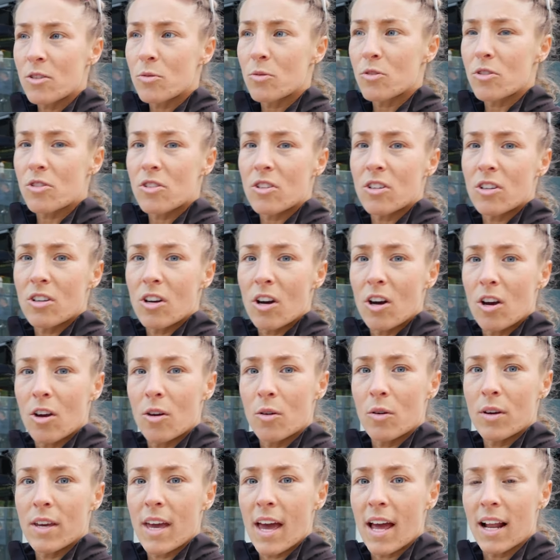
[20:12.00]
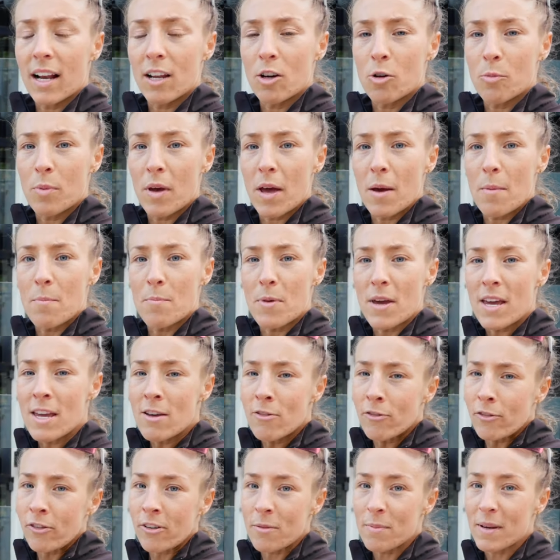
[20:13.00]
So we're just going to go get a little bit of
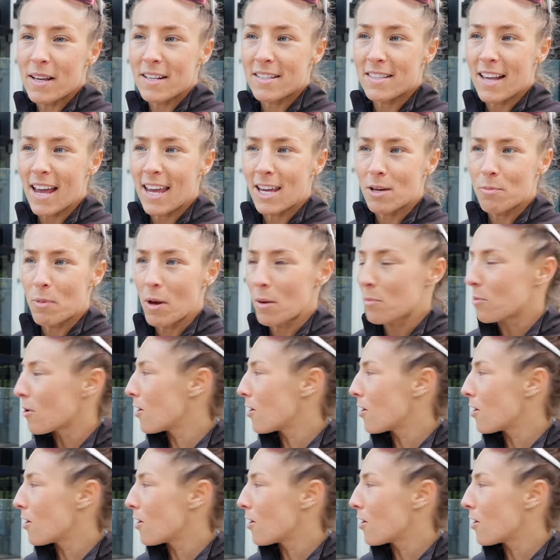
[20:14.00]
beef, bit of steak, bit of